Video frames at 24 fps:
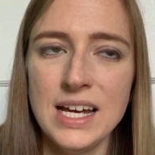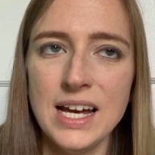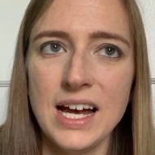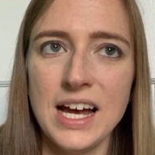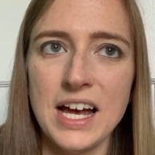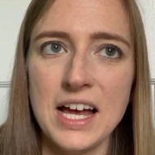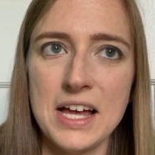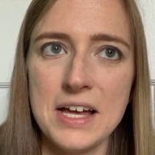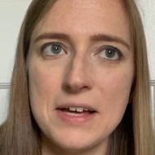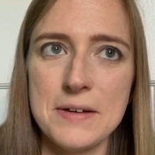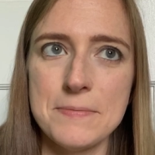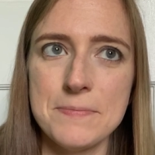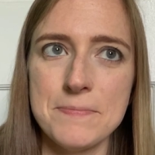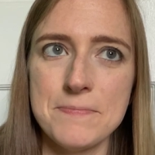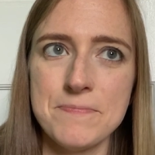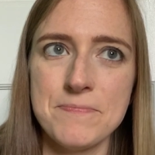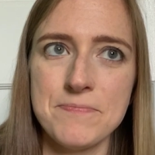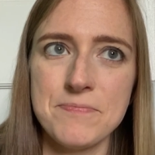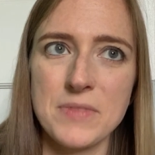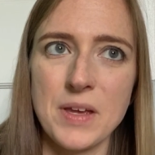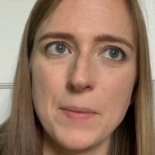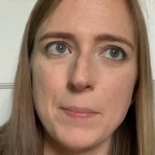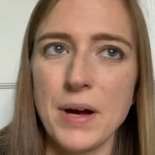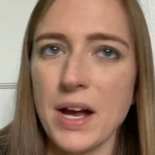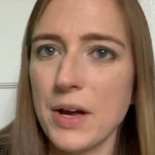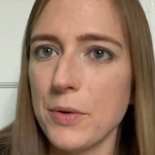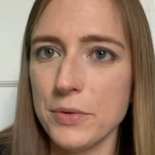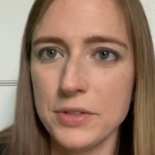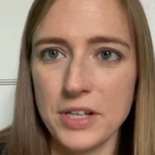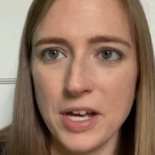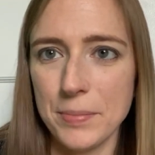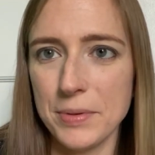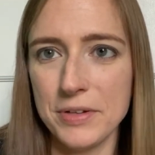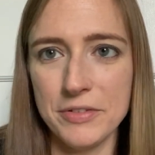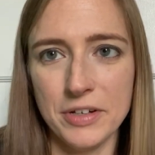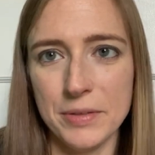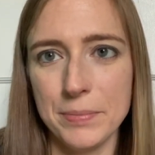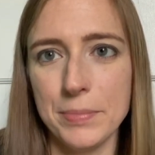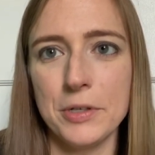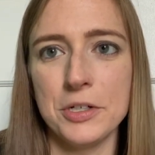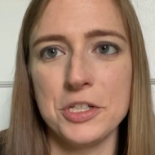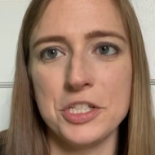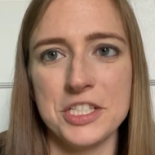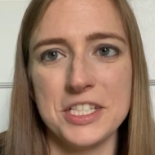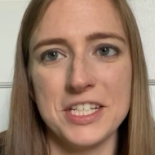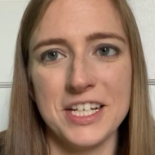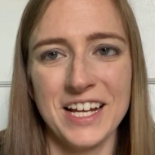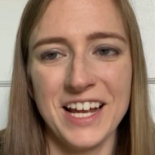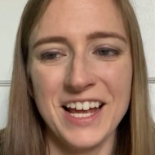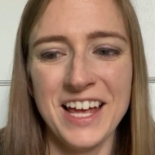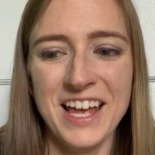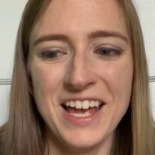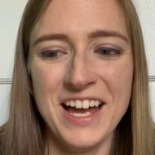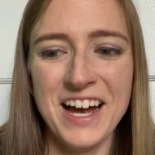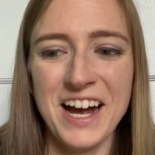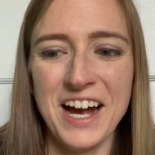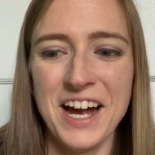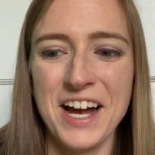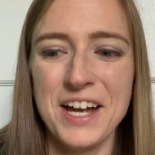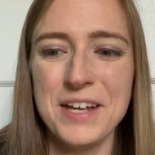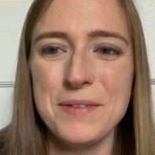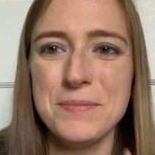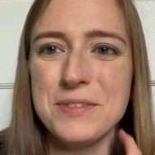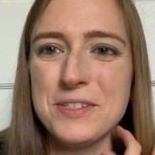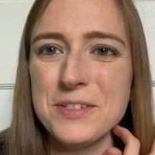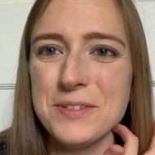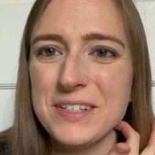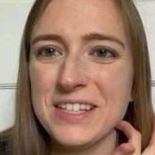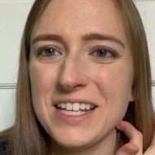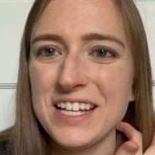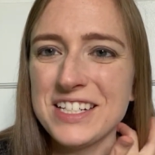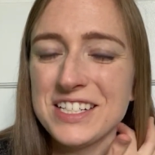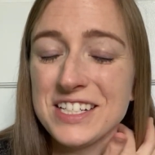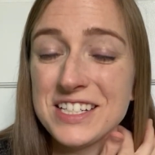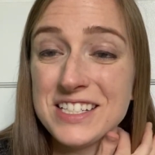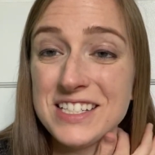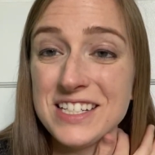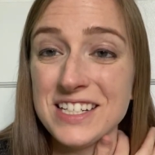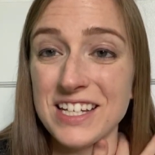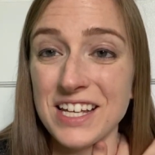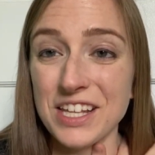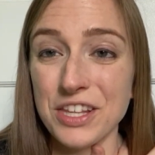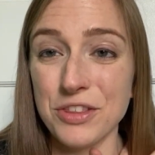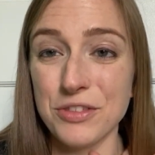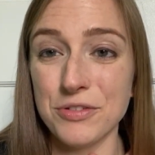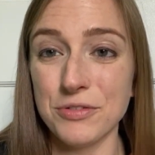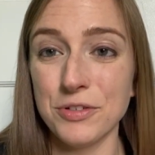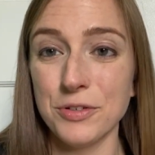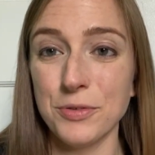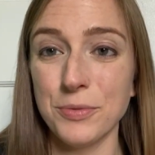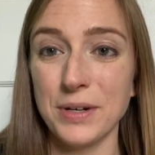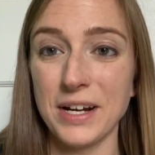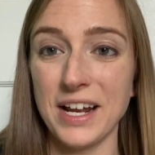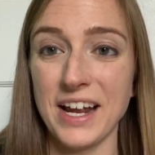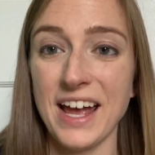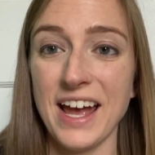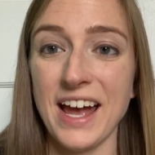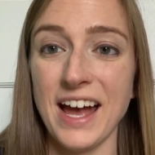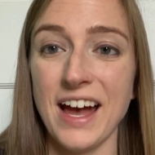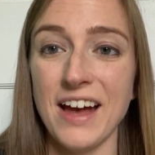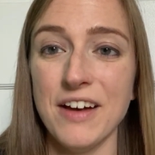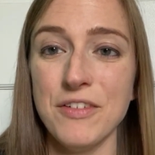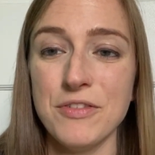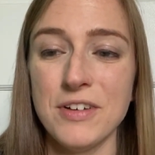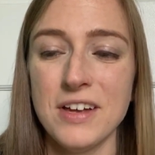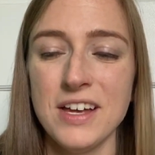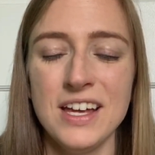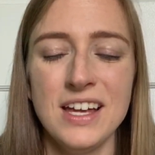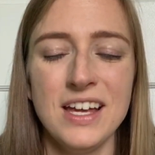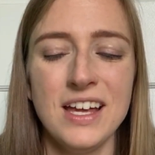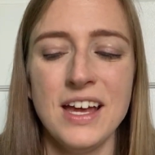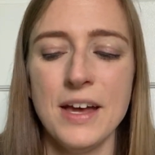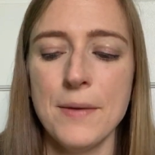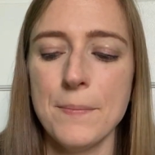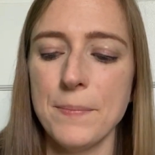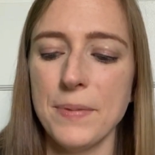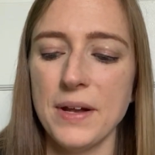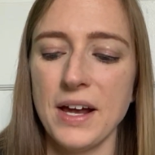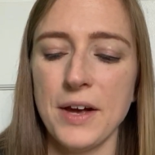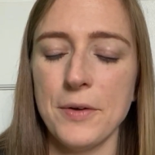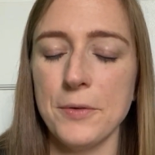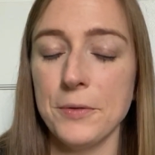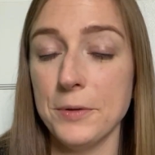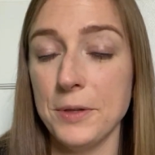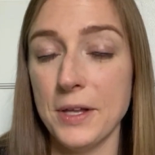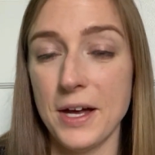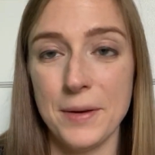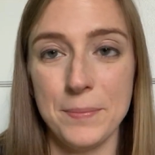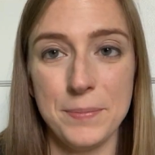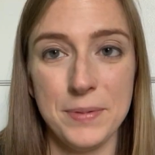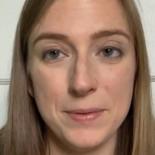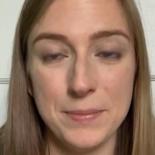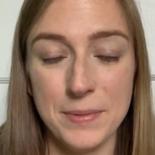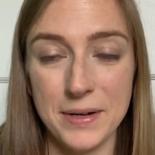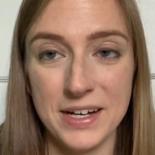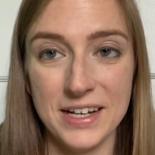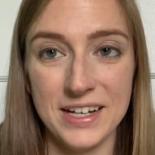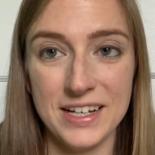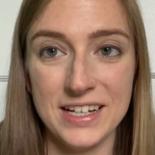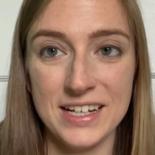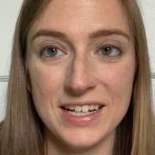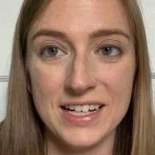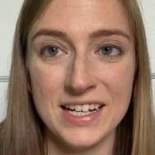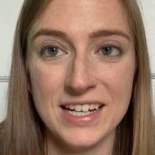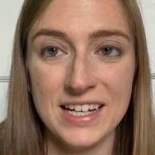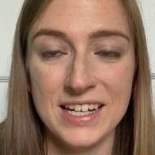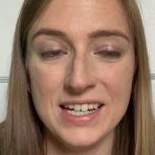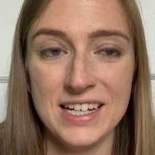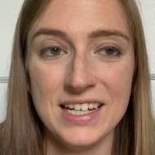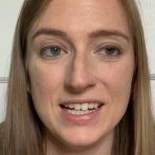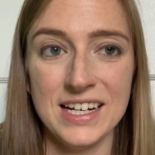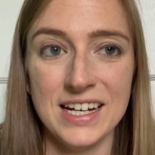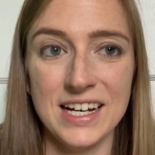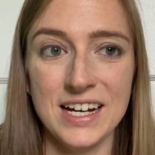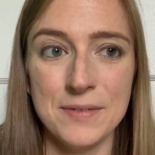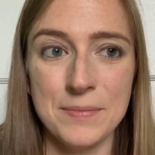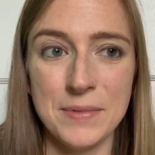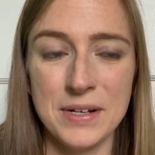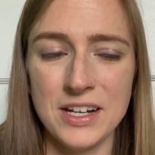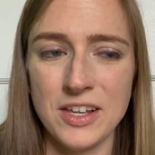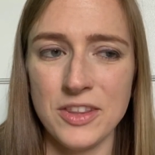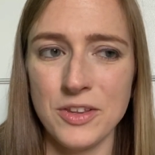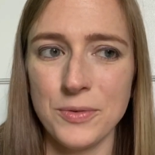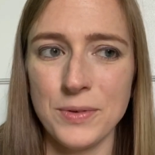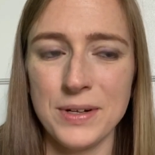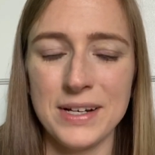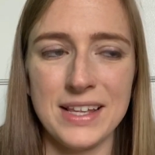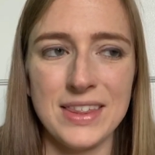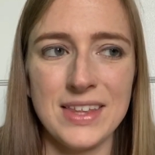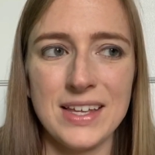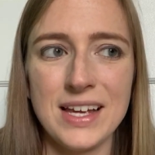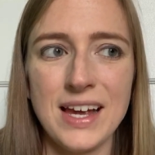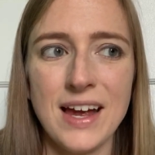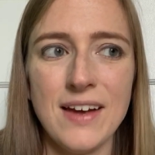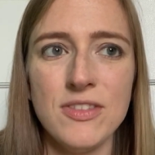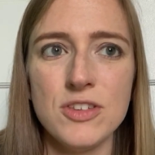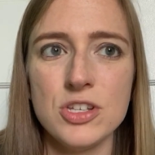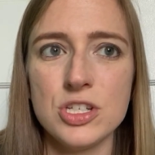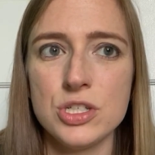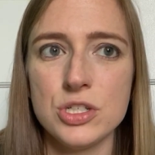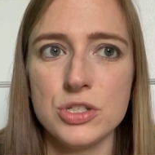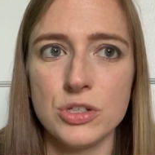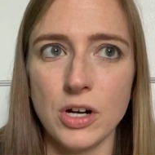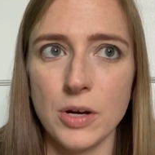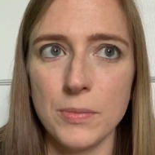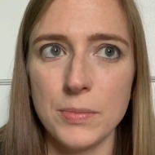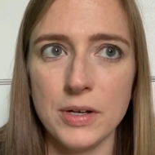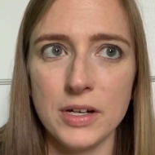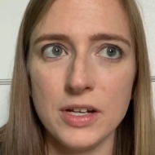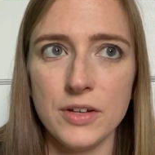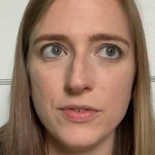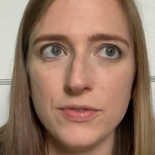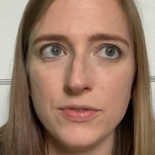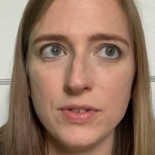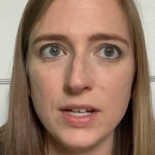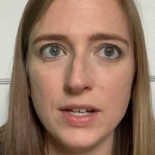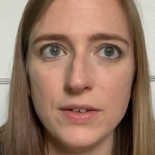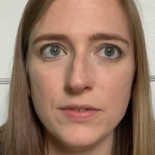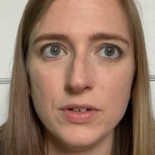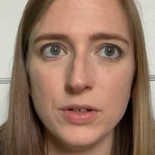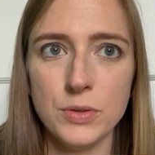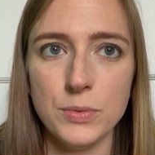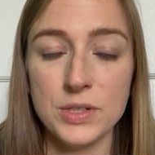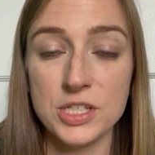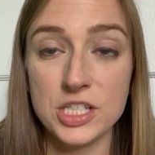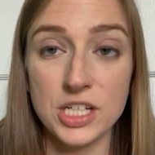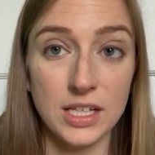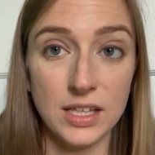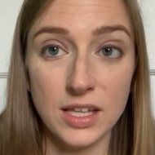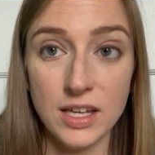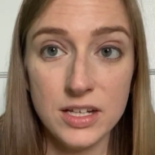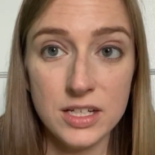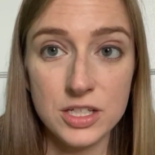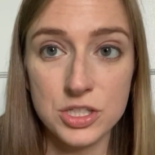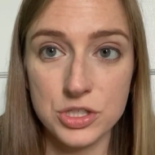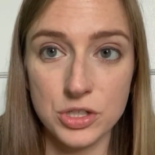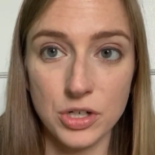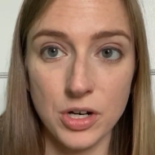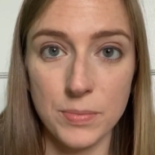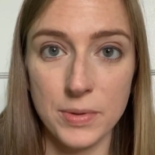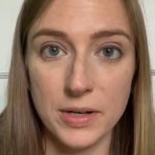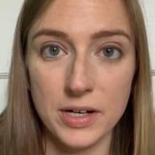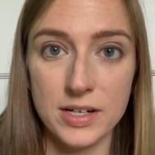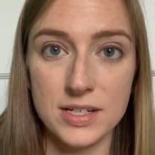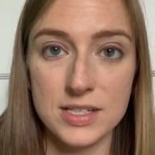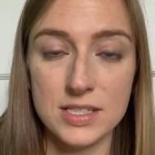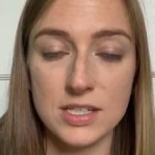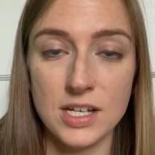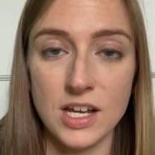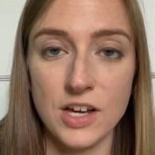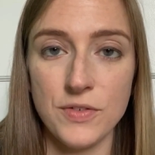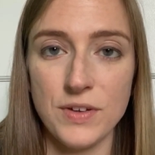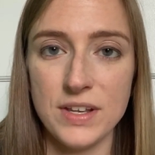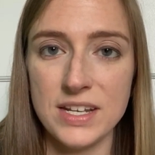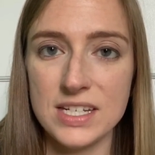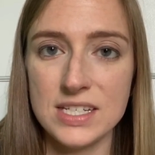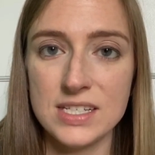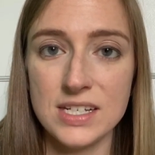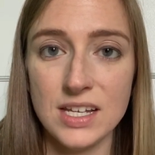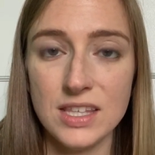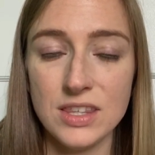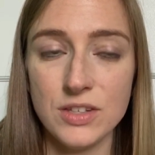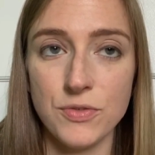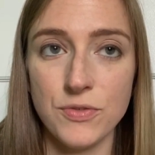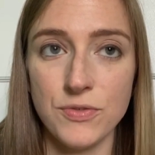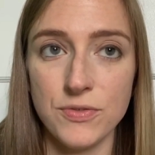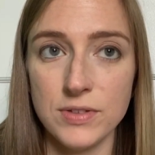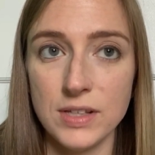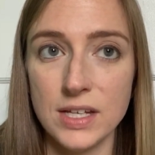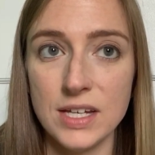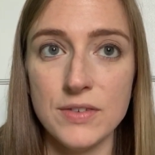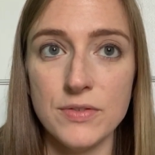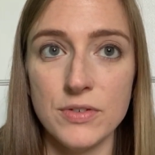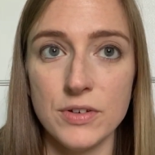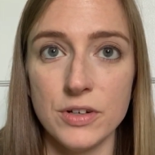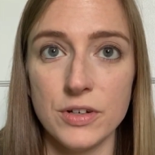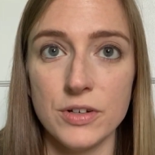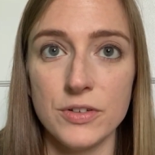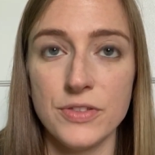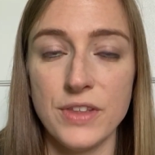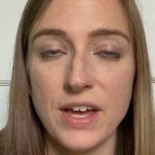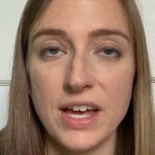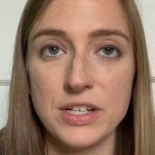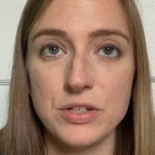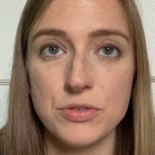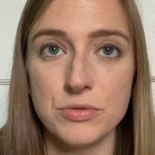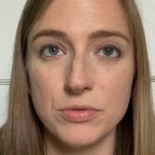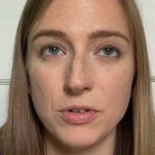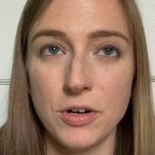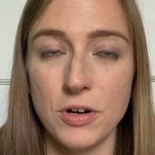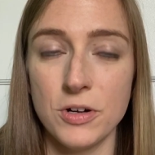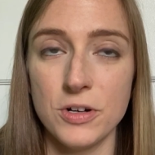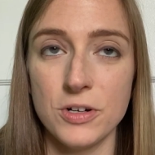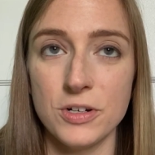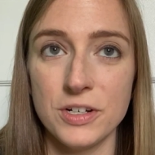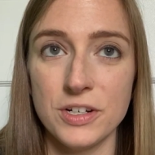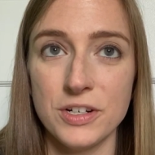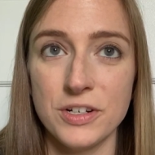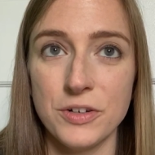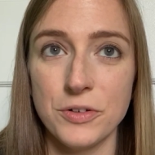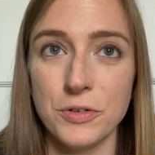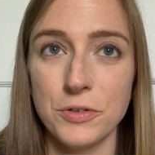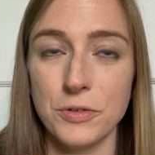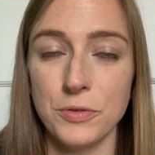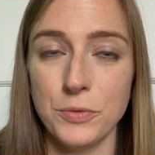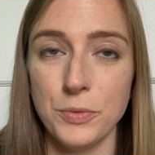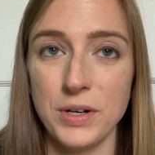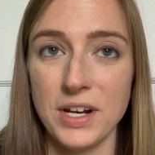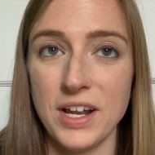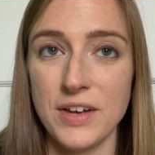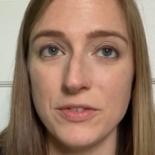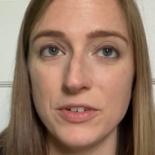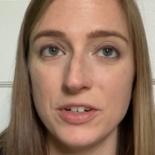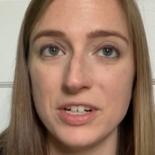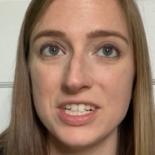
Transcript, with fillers: But I will not be repurchasing. I'm doing that just to get through what I have, but I will not be buying another one. I think I have the strawberry flavor, which I like strawberry stuff, and it's not the flavor that's wrong or whatever.